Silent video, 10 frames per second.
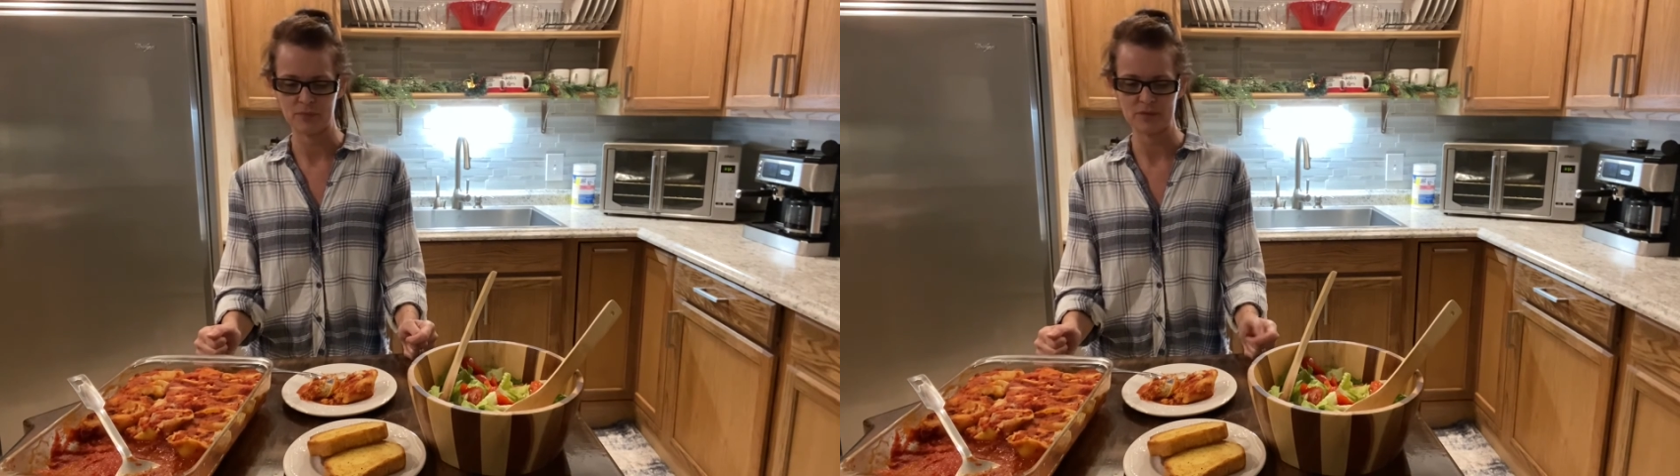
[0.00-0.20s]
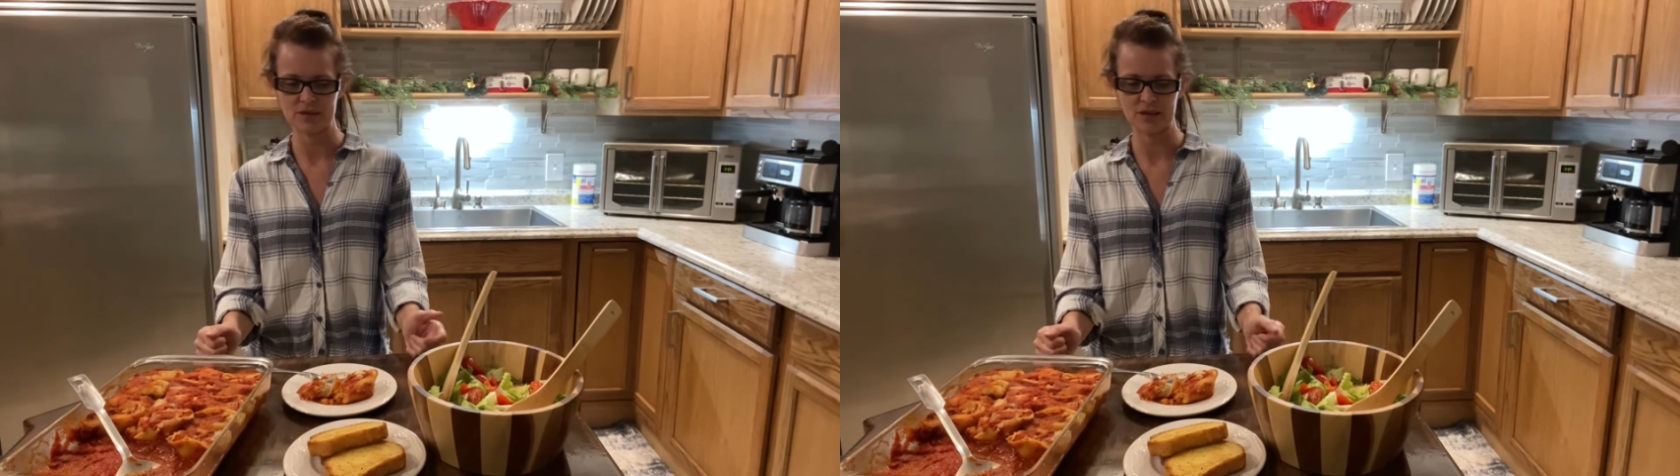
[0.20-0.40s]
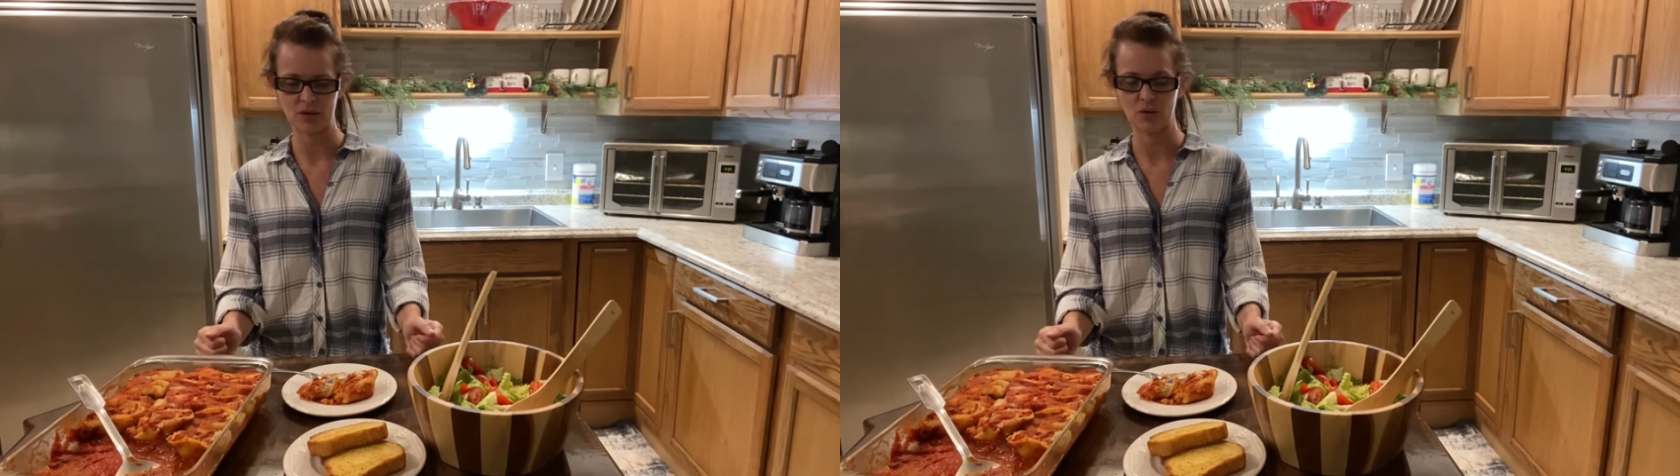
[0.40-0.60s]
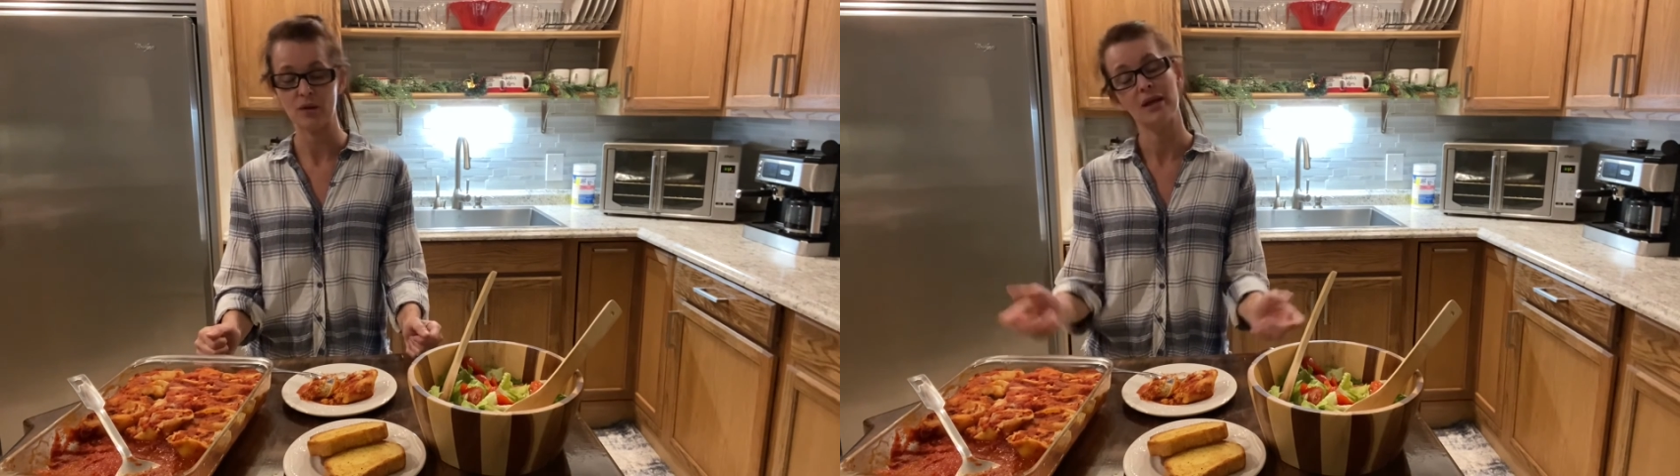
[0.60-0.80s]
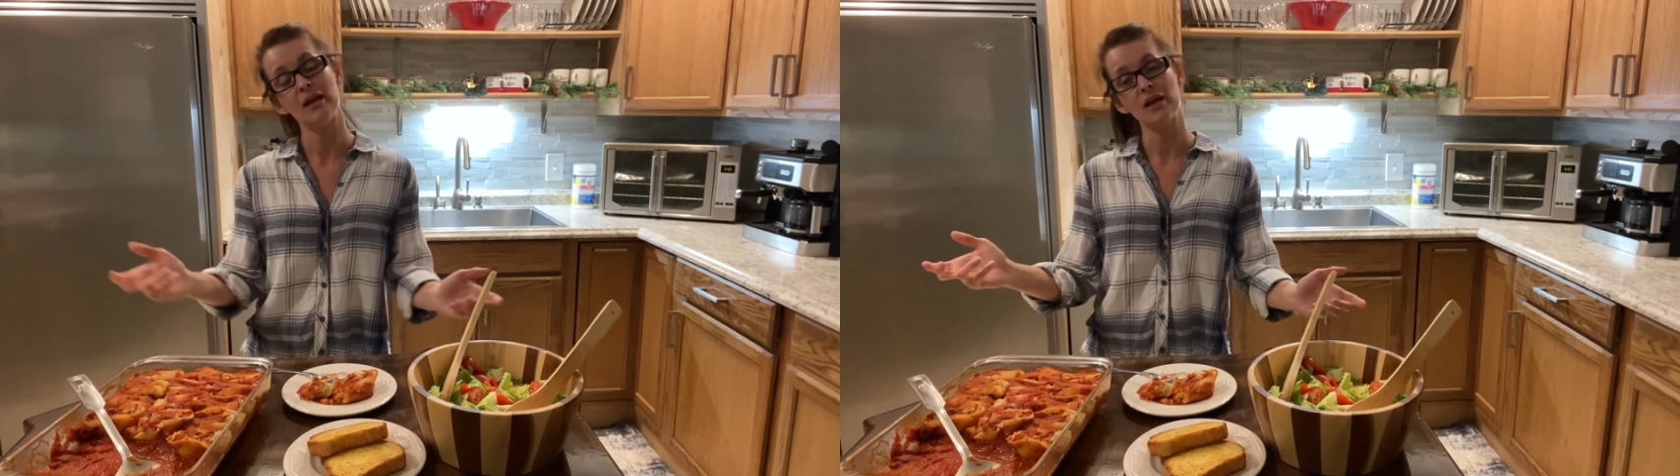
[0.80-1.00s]
So
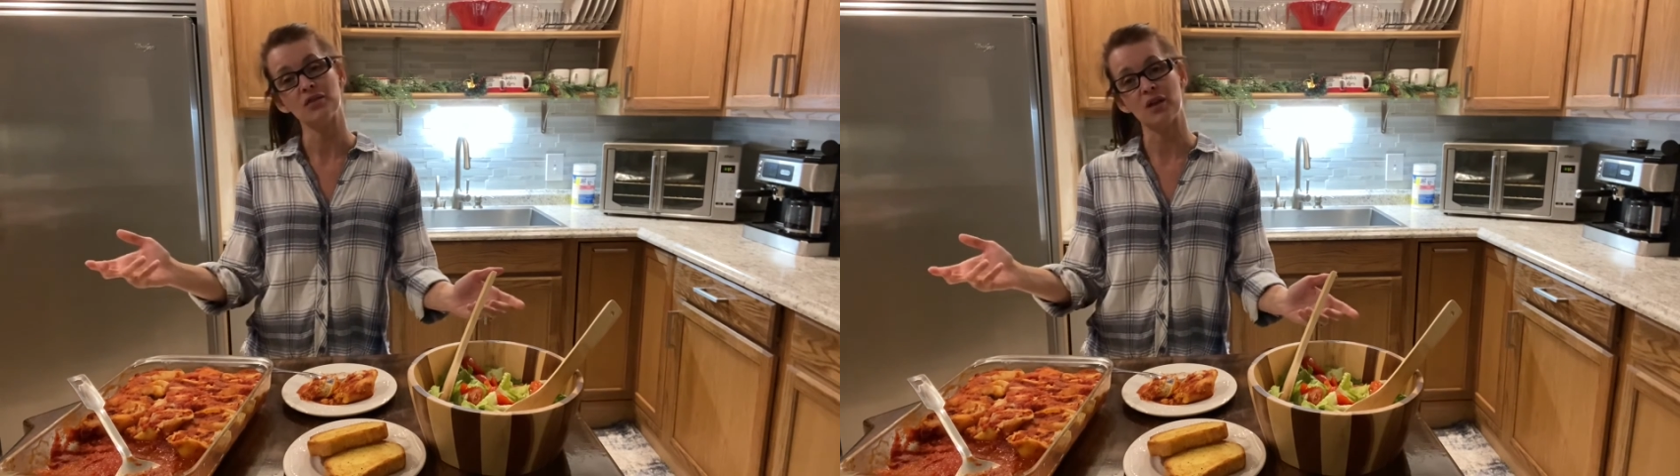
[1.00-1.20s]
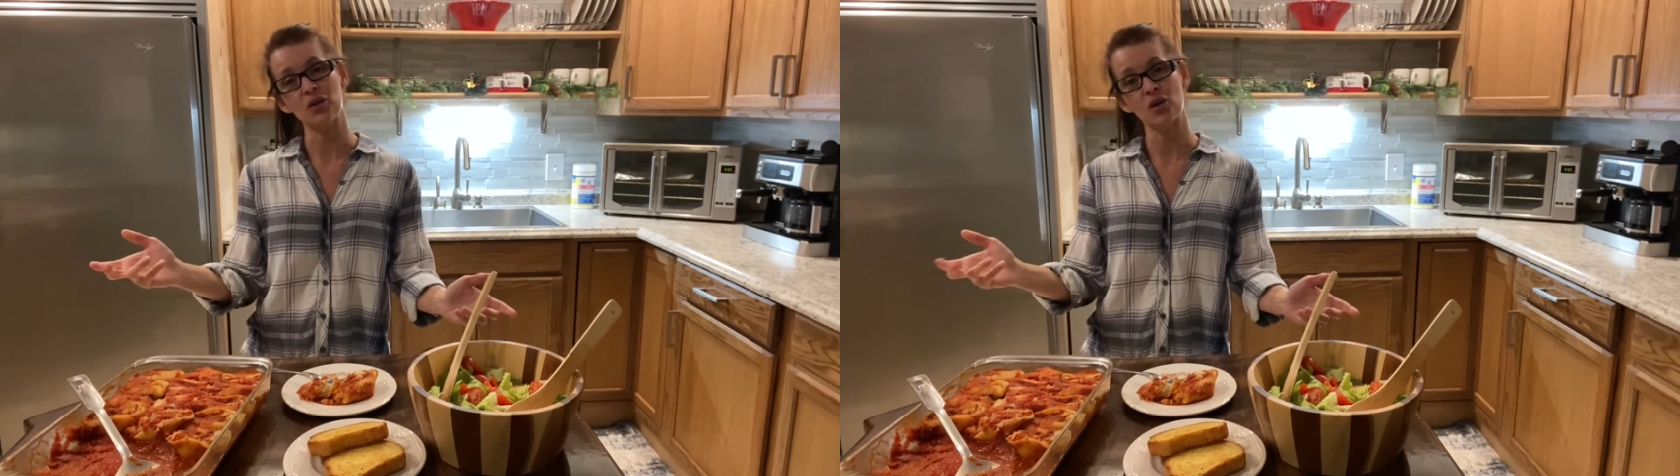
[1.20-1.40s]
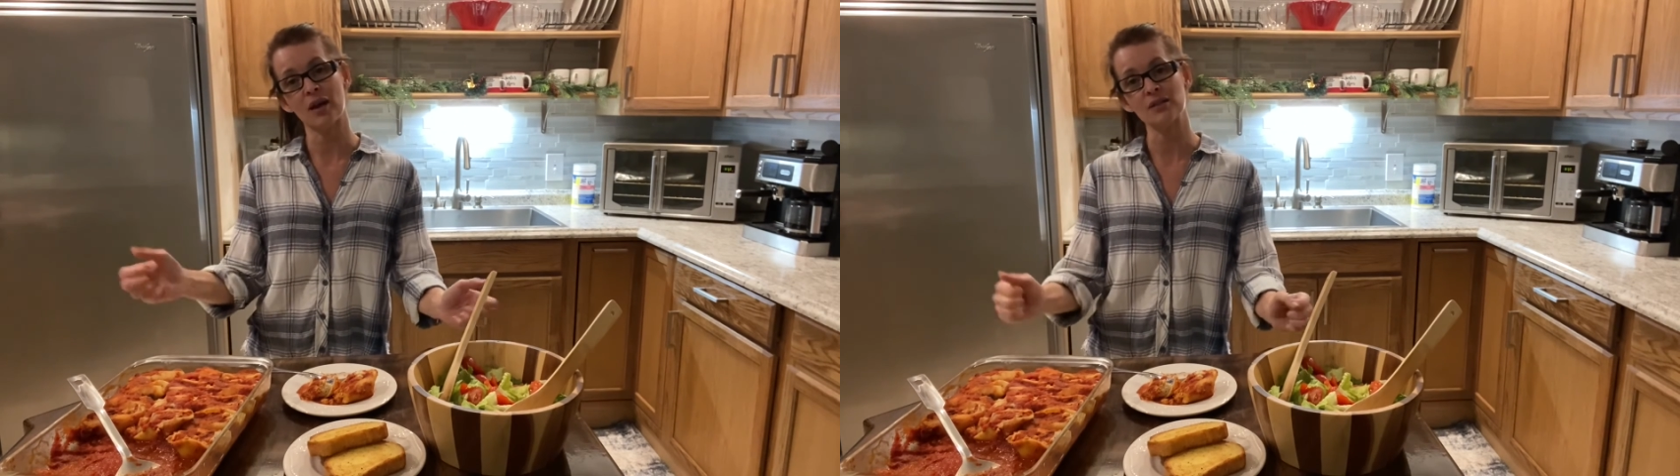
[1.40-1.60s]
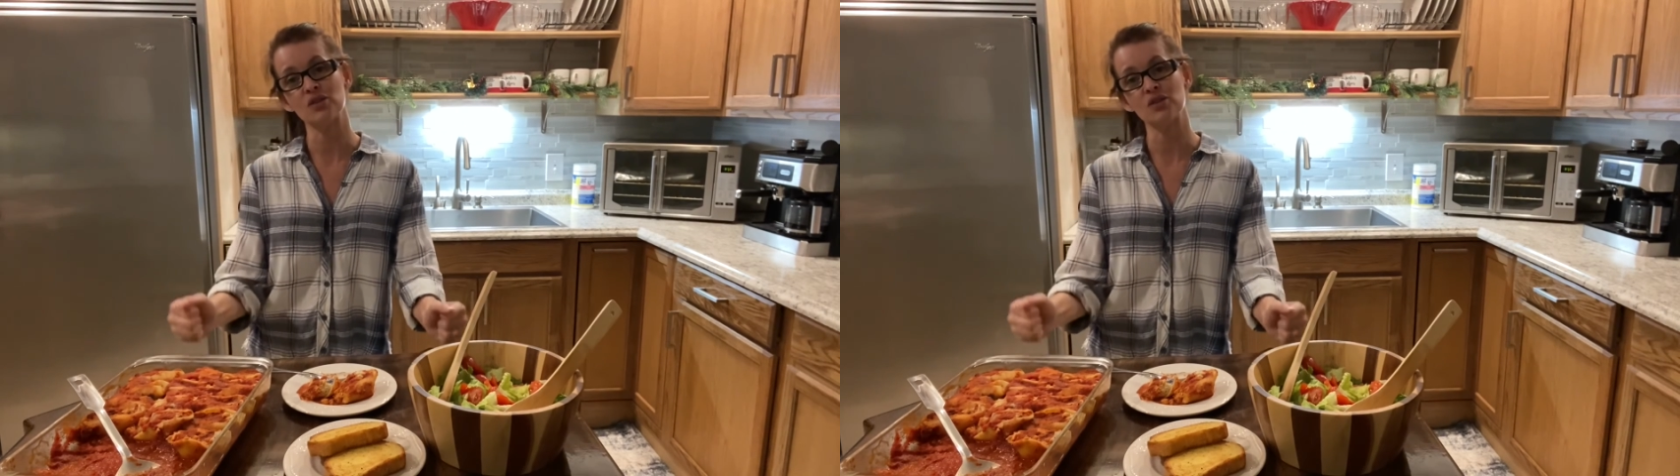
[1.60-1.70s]
thank you guys